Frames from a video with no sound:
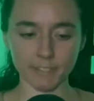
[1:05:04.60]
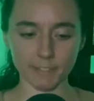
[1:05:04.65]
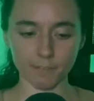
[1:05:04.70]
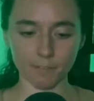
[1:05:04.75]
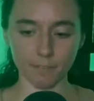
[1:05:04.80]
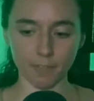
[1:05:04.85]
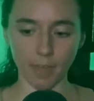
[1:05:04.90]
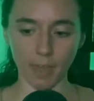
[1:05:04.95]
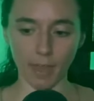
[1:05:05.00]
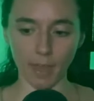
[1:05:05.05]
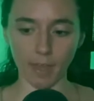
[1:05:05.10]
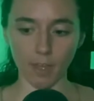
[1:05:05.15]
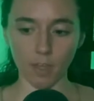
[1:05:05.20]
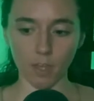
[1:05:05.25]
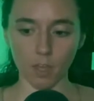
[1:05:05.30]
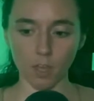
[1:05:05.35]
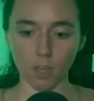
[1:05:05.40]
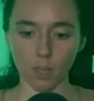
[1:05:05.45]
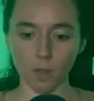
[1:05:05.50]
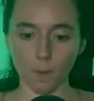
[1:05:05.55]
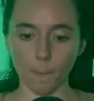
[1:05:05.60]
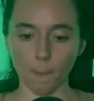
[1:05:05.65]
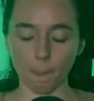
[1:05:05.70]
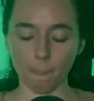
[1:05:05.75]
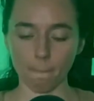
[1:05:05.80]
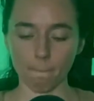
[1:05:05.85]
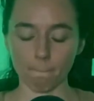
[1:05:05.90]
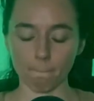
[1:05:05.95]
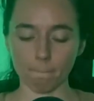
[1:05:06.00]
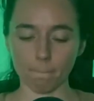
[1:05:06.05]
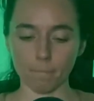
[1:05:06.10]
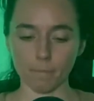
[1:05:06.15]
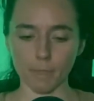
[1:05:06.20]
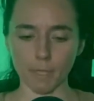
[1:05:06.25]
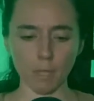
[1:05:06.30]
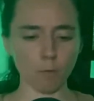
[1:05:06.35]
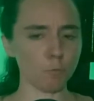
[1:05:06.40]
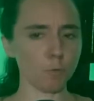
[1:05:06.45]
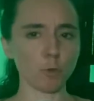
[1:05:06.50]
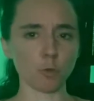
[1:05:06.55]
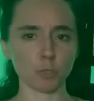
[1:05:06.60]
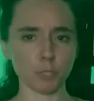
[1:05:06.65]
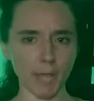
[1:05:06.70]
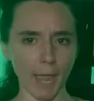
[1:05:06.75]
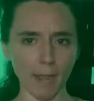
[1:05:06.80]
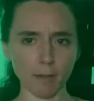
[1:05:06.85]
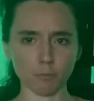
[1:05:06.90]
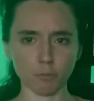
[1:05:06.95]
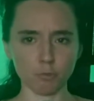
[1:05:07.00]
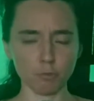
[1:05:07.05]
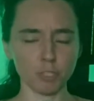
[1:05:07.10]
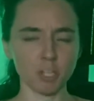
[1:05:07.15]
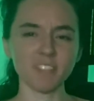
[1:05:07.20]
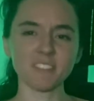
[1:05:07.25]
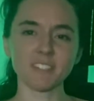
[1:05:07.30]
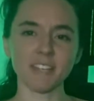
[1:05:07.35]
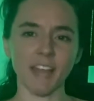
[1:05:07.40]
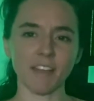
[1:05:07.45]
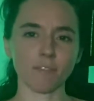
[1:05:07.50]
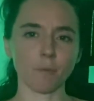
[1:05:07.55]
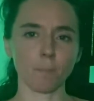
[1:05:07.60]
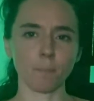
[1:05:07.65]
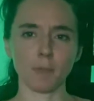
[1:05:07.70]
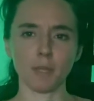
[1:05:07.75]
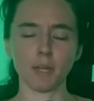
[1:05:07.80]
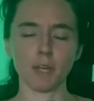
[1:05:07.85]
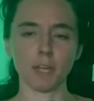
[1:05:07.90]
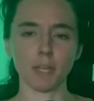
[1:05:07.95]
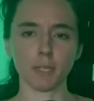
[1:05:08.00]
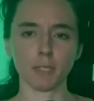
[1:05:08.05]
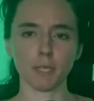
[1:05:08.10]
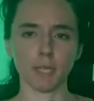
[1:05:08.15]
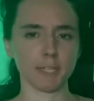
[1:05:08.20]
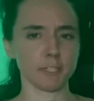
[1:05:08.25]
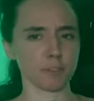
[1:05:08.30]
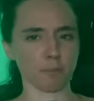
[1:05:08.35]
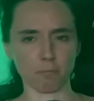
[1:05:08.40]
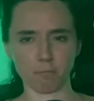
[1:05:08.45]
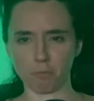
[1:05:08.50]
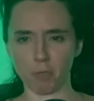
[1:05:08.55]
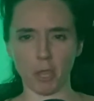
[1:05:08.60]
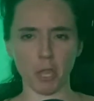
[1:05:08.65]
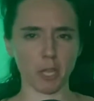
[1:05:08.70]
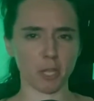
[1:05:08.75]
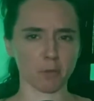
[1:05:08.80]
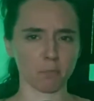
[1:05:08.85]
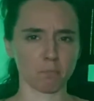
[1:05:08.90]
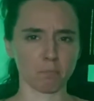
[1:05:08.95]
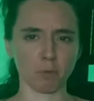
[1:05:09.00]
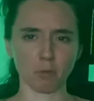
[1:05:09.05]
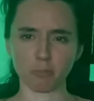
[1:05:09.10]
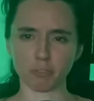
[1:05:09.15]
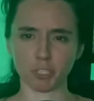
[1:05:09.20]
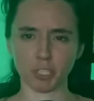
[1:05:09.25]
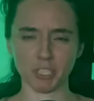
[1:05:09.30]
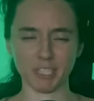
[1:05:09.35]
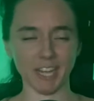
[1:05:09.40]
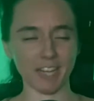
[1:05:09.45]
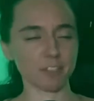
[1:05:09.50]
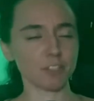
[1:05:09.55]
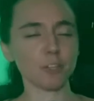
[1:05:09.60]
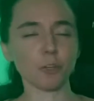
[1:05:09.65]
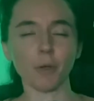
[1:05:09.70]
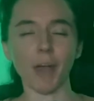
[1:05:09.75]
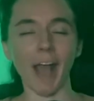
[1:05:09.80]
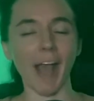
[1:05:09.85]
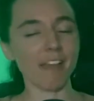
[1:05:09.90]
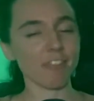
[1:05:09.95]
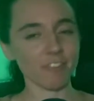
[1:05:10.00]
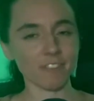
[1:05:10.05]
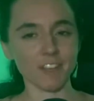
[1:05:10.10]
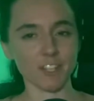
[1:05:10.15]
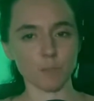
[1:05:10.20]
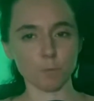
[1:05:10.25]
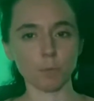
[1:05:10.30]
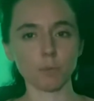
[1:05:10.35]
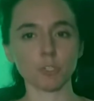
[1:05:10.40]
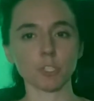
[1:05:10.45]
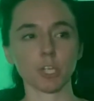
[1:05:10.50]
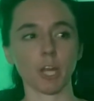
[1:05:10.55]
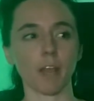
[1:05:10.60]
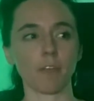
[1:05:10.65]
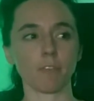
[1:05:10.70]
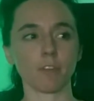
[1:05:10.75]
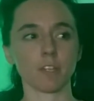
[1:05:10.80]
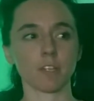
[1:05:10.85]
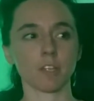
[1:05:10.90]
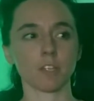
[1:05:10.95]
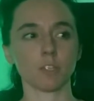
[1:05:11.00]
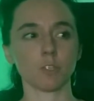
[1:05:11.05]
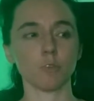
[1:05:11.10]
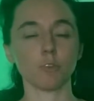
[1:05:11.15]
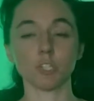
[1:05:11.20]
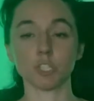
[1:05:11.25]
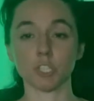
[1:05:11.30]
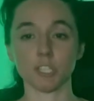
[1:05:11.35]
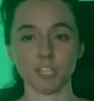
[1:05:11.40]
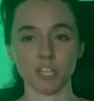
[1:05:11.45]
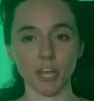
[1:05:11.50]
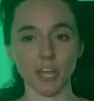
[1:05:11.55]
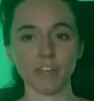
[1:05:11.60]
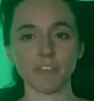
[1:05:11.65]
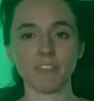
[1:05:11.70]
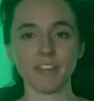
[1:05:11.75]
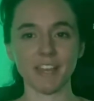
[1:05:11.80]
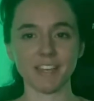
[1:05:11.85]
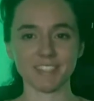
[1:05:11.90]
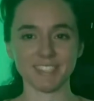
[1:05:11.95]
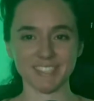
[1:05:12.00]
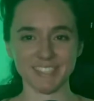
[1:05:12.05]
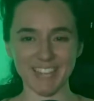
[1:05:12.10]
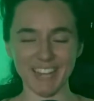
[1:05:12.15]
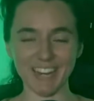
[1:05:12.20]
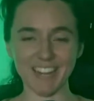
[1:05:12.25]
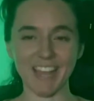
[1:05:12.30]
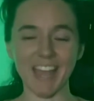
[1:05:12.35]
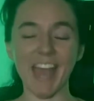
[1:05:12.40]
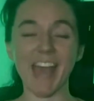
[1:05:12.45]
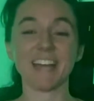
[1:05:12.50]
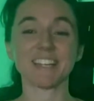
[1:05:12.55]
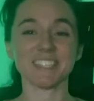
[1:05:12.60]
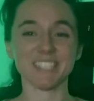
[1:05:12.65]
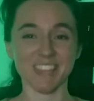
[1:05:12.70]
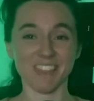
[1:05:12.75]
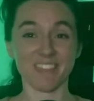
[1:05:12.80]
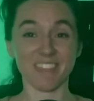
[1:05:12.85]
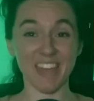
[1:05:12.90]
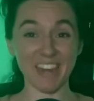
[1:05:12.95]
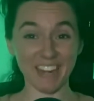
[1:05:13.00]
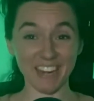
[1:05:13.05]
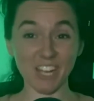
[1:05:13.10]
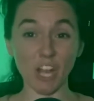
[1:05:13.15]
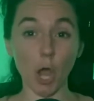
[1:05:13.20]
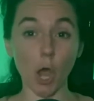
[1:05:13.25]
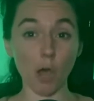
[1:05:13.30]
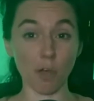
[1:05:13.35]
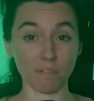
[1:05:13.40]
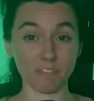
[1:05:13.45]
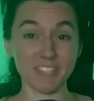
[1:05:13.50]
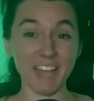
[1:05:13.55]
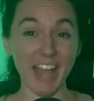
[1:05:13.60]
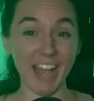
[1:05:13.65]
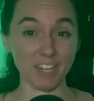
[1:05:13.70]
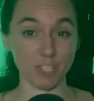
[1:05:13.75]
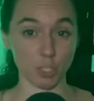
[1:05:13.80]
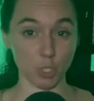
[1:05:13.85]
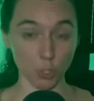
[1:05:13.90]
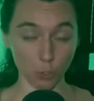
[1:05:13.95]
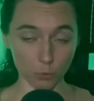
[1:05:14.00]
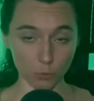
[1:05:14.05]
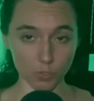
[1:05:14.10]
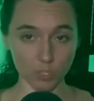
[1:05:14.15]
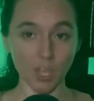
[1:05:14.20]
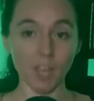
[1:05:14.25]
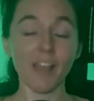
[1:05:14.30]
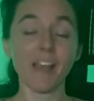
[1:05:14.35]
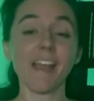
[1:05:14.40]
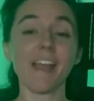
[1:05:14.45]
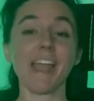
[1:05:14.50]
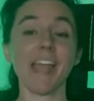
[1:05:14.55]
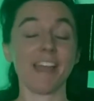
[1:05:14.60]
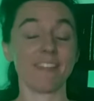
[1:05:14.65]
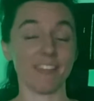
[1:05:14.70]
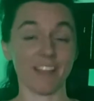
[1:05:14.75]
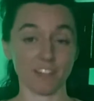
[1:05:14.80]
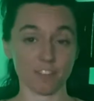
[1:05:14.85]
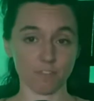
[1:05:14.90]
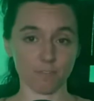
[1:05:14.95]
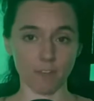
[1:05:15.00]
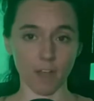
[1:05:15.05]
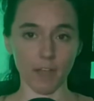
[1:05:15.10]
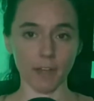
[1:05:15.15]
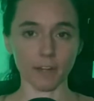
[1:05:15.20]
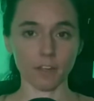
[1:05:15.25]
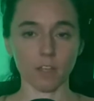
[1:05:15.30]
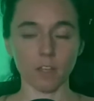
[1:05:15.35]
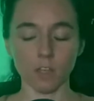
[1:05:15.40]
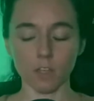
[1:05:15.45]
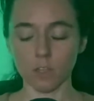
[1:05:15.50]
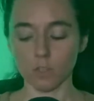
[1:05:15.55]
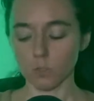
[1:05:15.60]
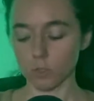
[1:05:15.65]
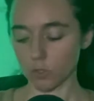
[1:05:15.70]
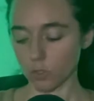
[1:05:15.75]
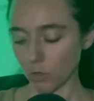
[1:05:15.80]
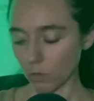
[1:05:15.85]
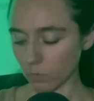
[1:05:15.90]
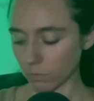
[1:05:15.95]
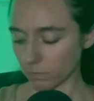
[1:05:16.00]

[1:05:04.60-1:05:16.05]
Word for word: that if your tattoo doesn't have a meaning, it's a fake bullshit tattoo. I think that's bullshit. I think you can just like the aesthetic of tattoos, and that's fine. So,